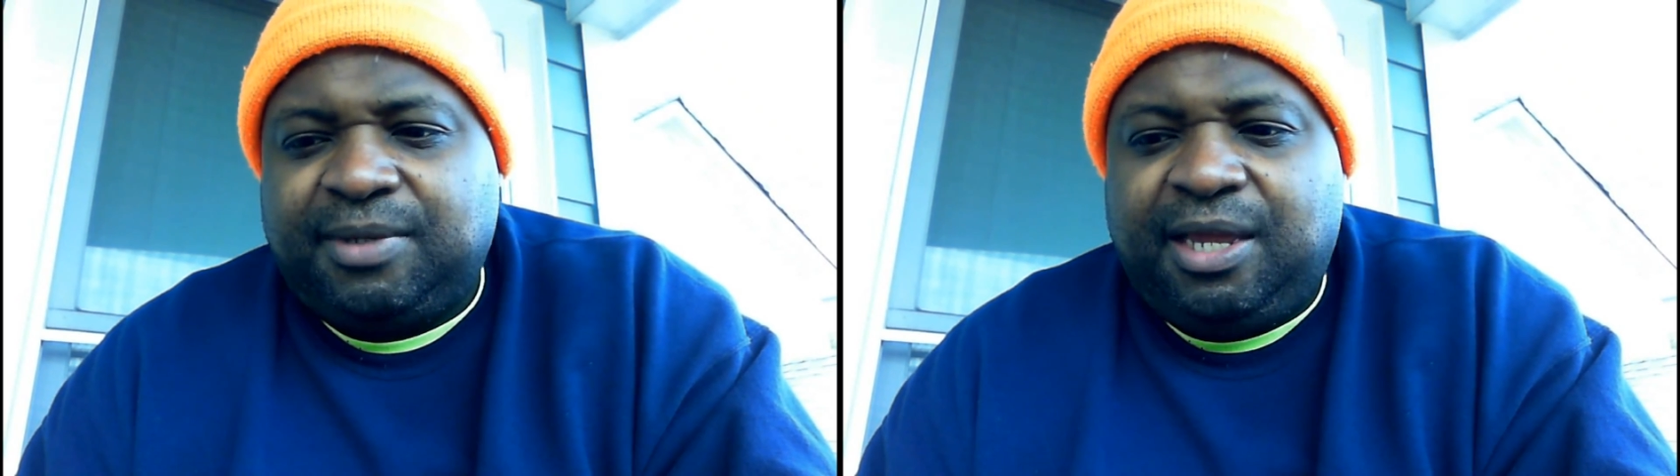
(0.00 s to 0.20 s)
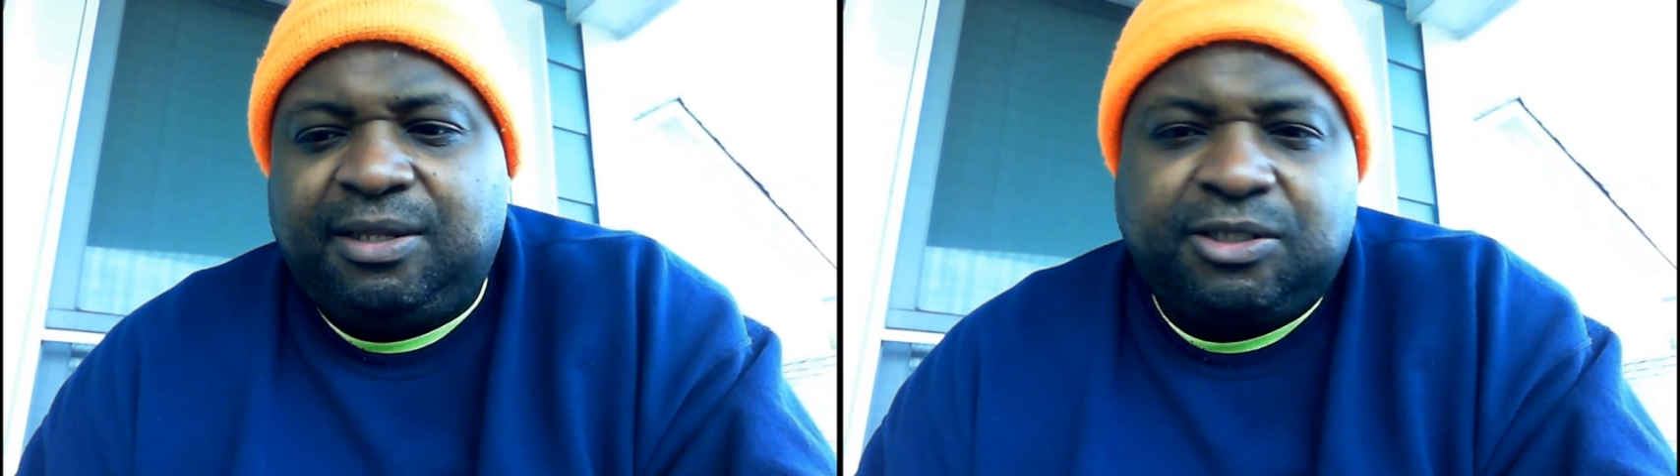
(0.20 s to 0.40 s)

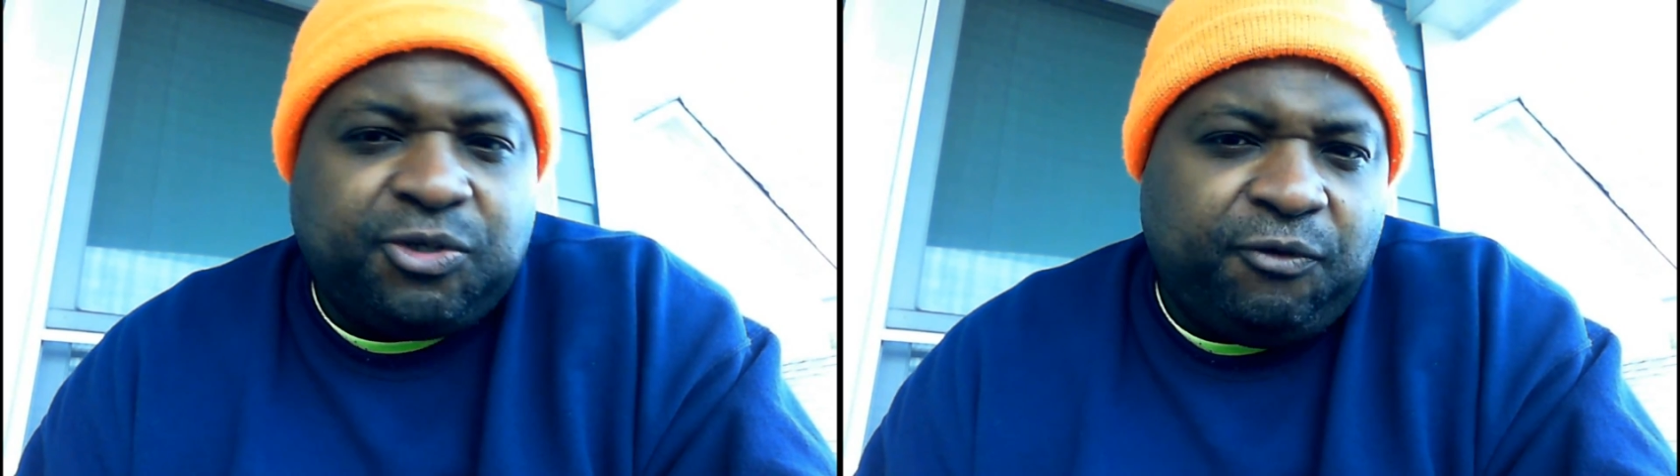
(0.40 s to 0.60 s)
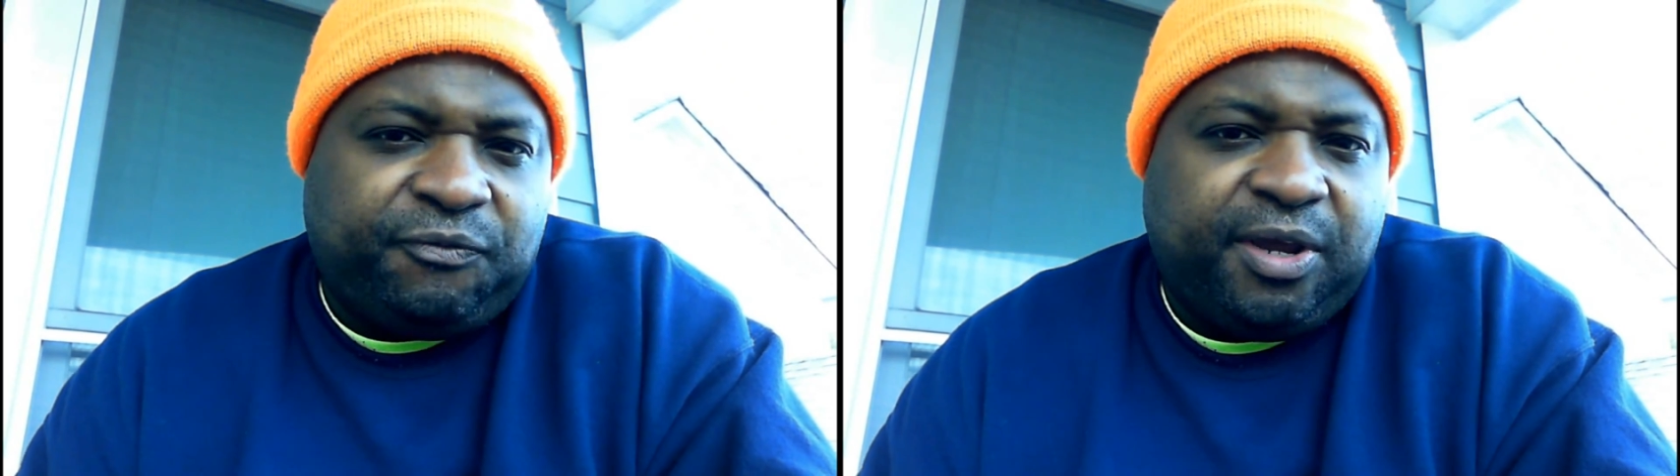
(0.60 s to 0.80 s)
the
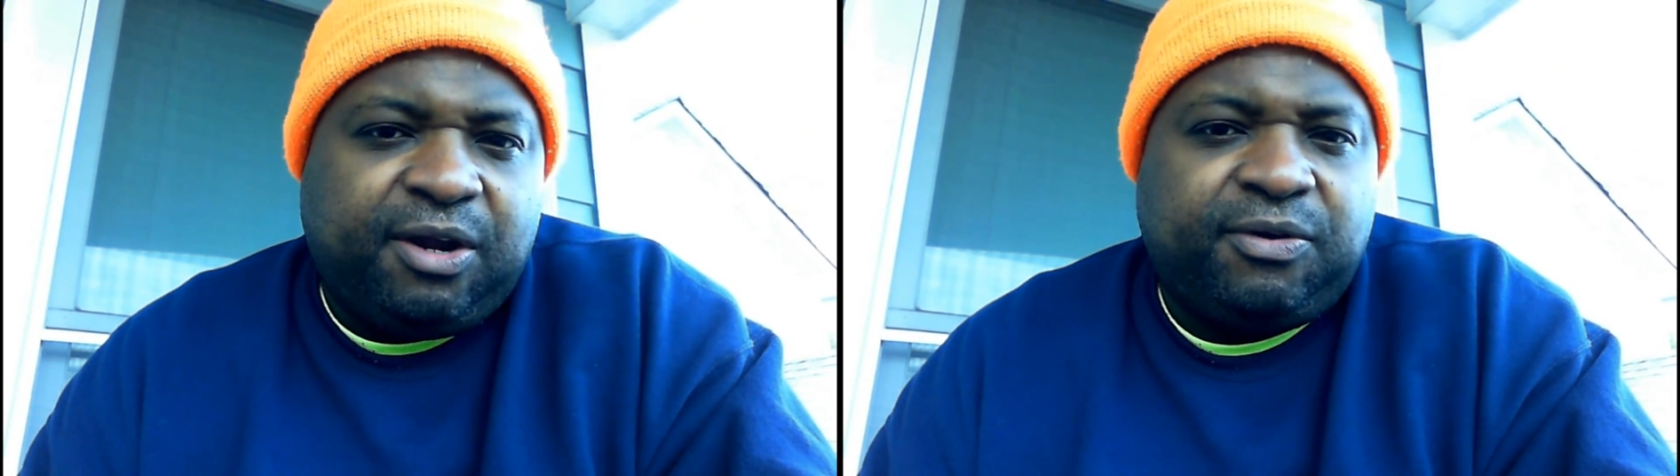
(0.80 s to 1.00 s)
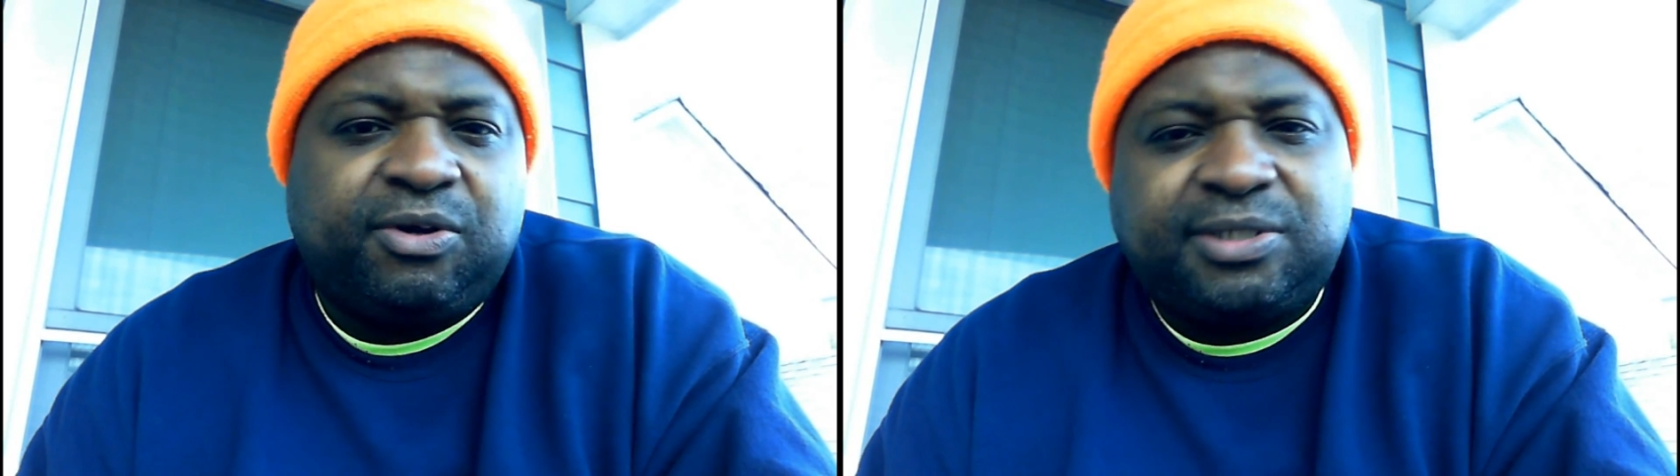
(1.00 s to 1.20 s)
Tooth
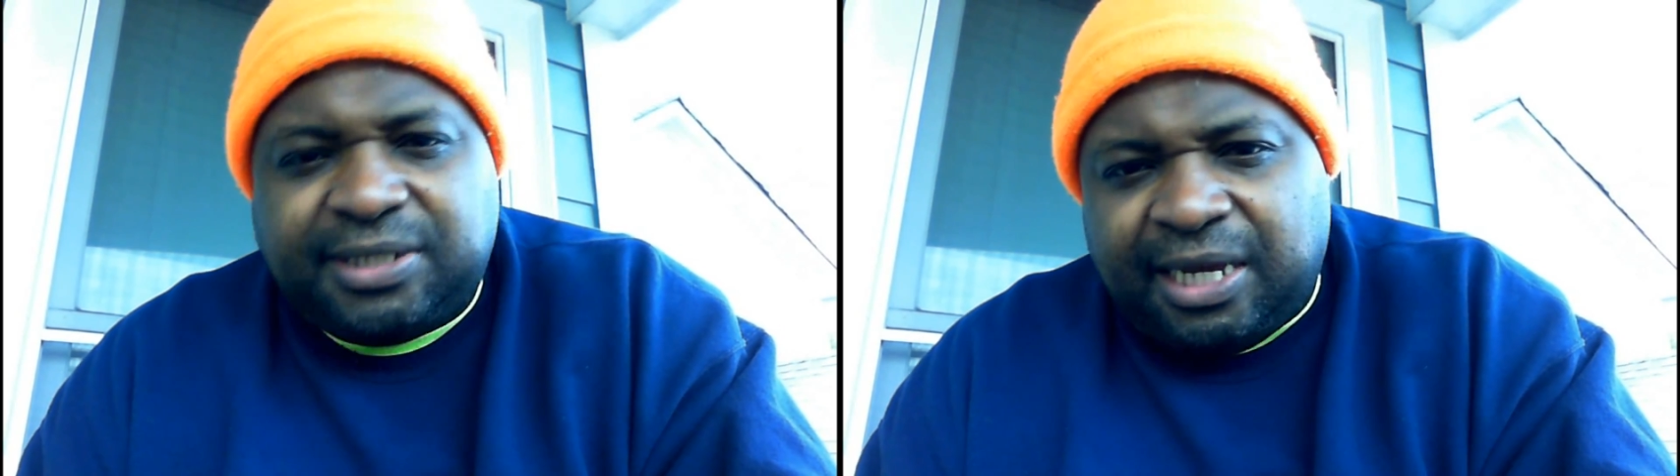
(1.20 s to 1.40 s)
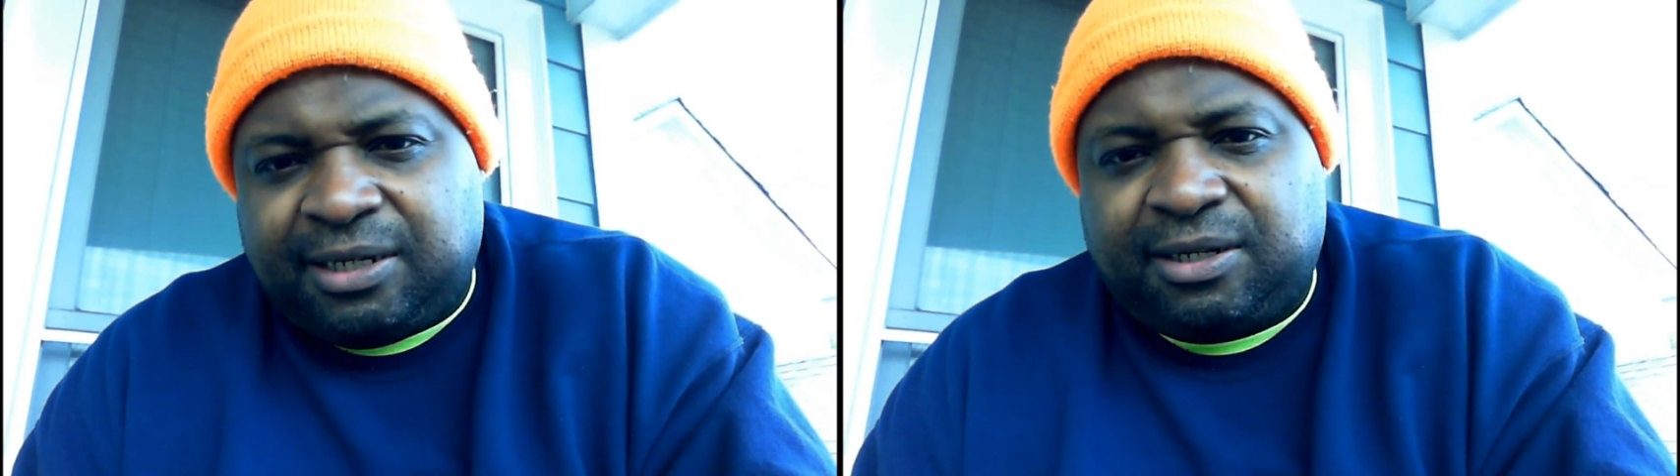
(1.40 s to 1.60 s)
Fairy or
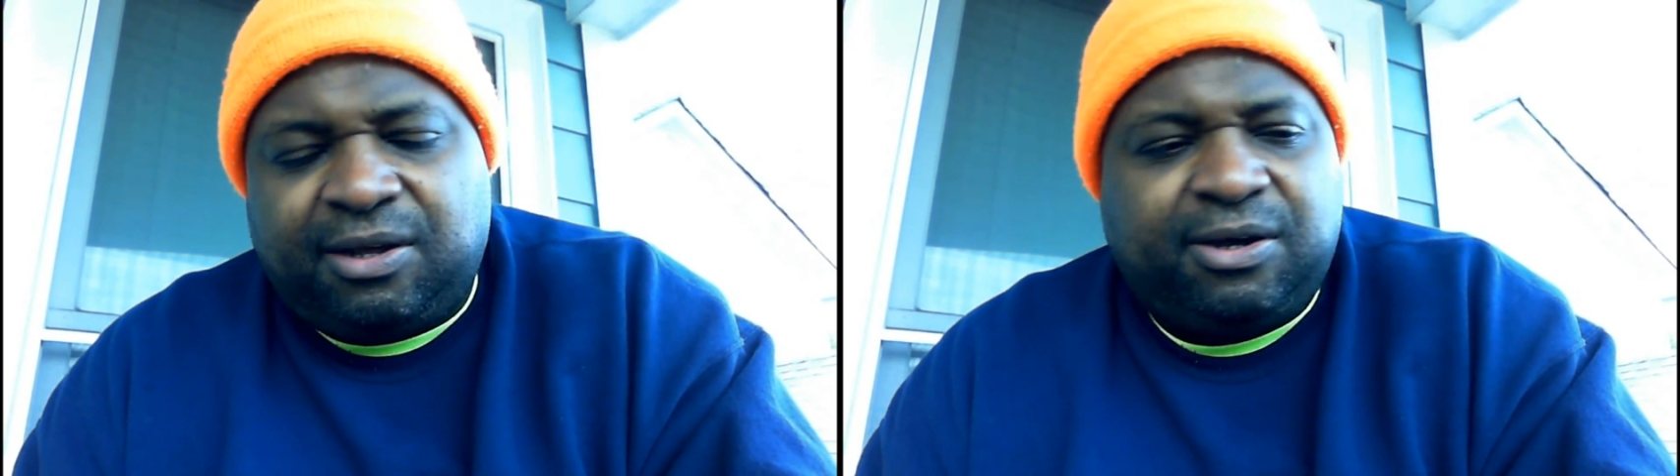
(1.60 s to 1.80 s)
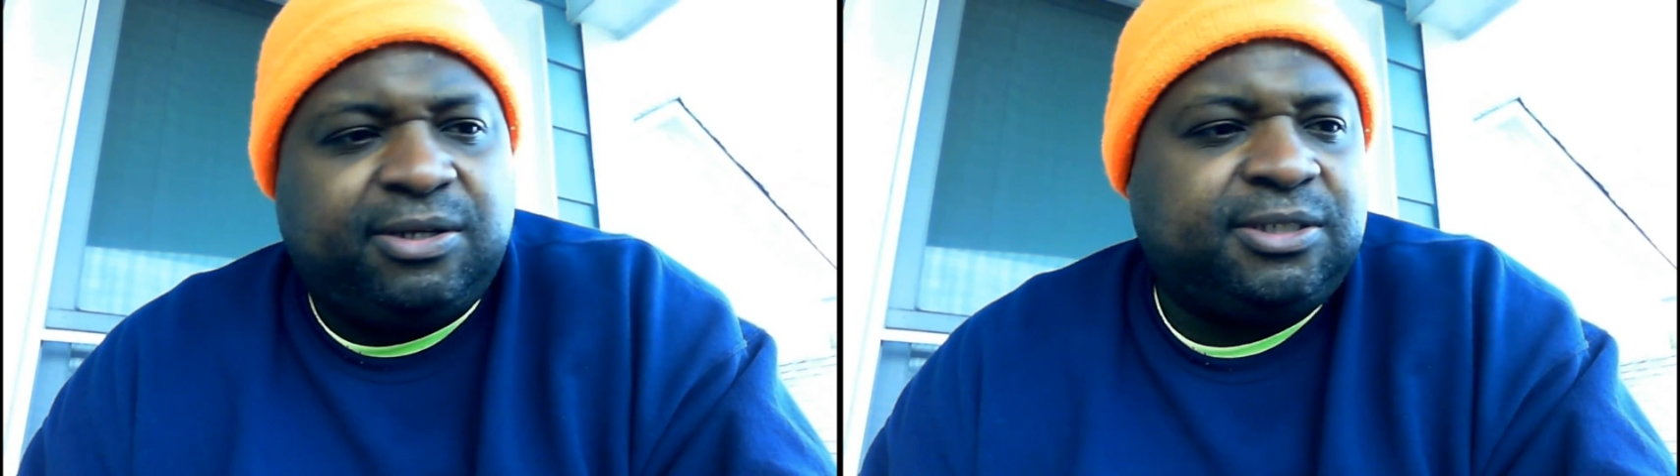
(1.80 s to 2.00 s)
Santa
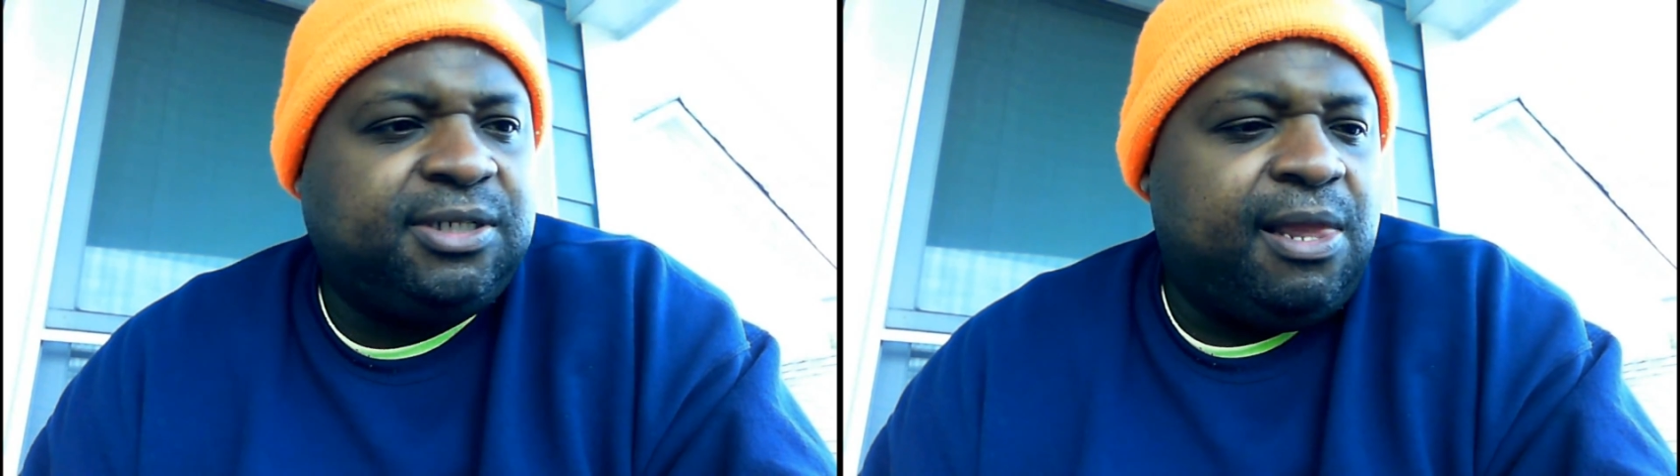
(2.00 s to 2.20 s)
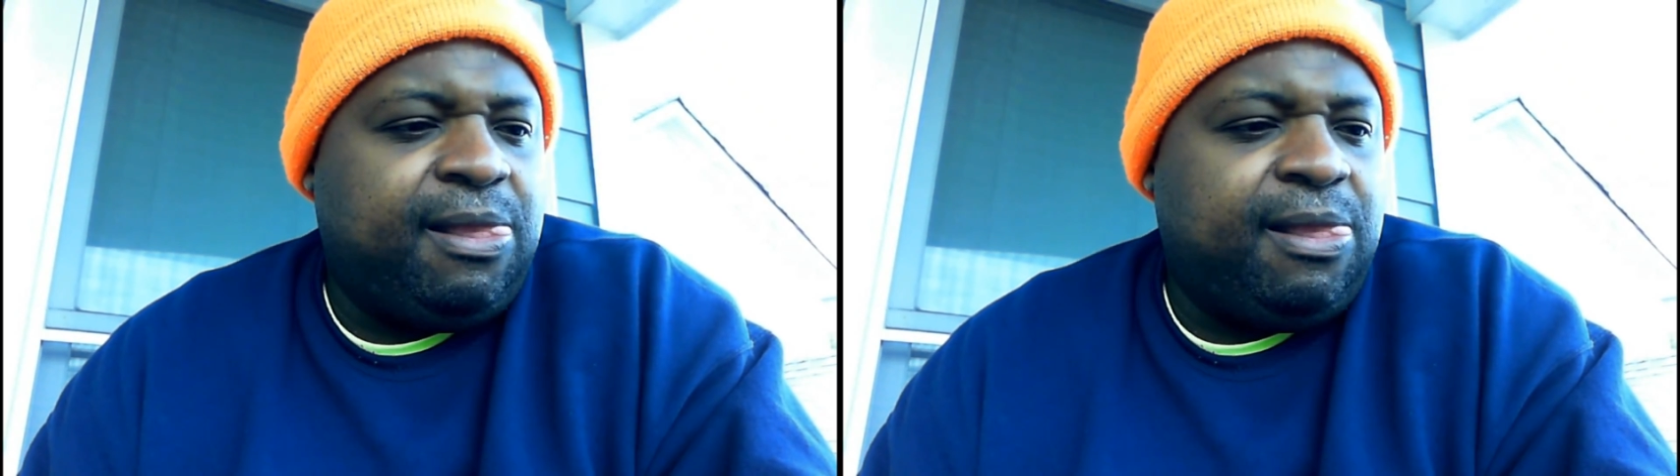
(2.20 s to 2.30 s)
Claus